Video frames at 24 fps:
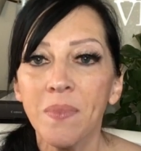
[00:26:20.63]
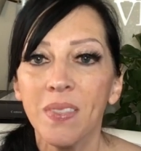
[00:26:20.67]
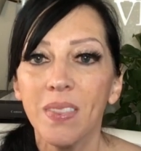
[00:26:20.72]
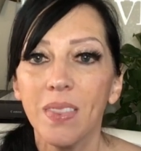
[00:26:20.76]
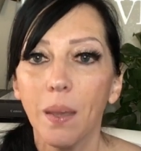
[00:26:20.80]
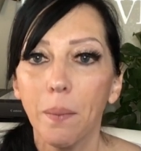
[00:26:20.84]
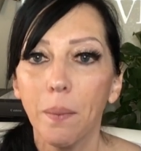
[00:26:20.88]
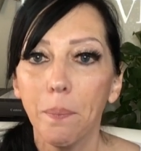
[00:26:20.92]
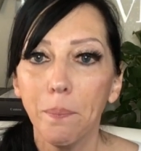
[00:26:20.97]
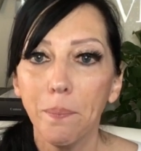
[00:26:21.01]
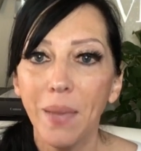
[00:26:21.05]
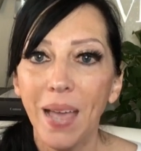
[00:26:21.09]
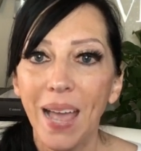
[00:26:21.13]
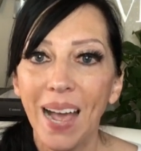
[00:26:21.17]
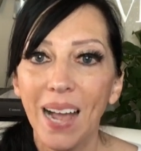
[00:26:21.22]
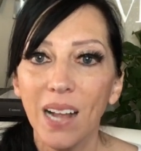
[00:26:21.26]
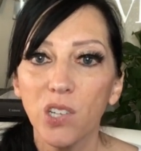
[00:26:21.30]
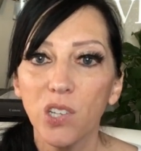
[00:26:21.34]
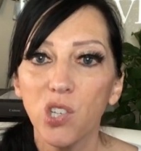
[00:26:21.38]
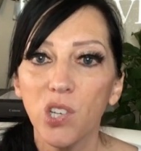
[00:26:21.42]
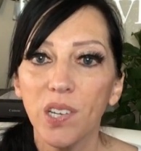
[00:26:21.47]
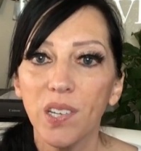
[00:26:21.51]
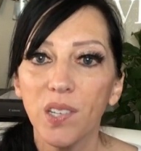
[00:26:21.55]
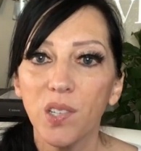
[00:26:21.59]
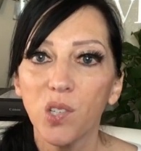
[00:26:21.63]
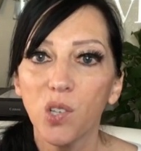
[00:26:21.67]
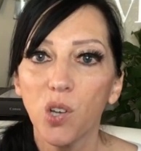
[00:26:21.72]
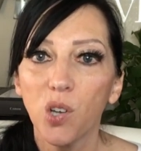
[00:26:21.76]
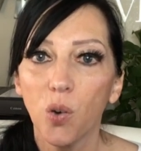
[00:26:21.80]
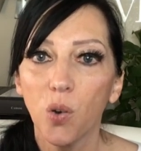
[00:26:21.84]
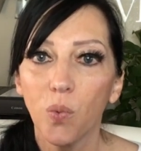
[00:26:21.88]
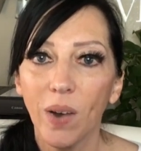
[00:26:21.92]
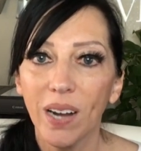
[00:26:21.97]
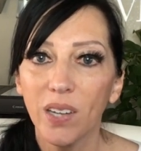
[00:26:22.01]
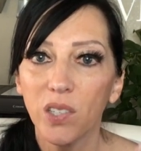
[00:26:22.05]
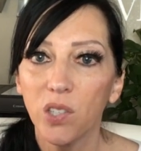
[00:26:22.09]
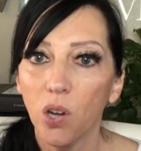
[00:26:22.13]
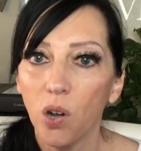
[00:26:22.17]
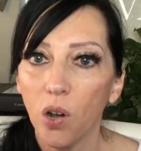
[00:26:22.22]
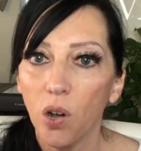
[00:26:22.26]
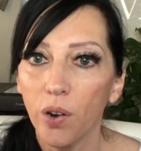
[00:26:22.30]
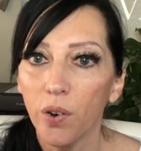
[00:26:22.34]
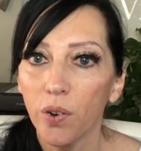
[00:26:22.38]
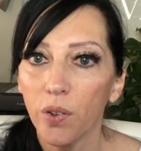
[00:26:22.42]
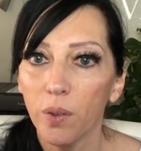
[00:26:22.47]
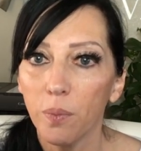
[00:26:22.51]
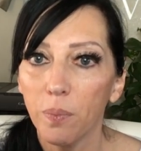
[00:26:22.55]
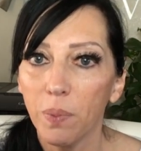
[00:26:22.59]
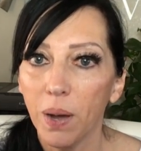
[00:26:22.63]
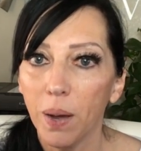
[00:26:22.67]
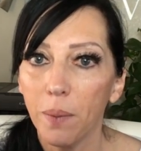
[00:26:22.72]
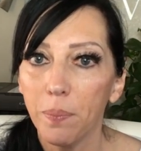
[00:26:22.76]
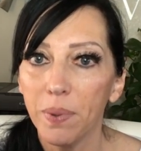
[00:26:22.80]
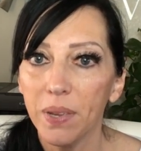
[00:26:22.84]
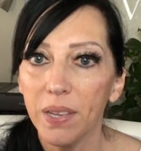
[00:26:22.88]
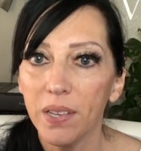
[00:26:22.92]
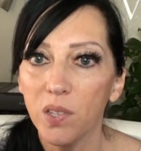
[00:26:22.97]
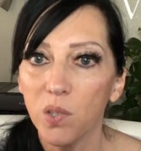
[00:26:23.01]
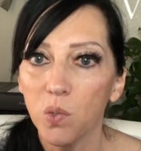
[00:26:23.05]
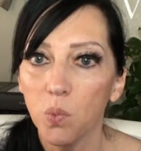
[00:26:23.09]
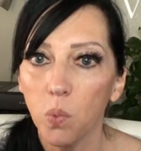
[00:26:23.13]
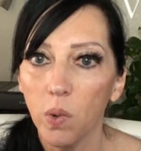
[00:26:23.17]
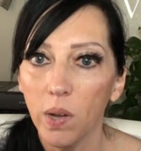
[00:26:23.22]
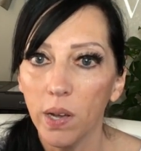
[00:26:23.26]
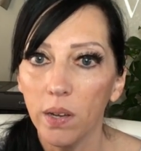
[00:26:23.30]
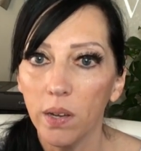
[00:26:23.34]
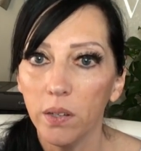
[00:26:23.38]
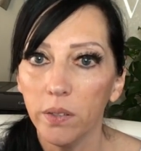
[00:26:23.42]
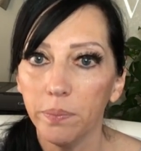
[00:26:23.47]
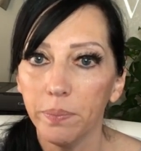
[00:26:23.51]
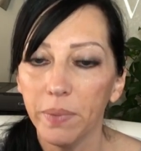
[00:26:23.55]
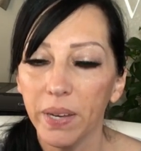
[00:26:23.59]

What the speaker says: the match is correct to honor the puppy as well.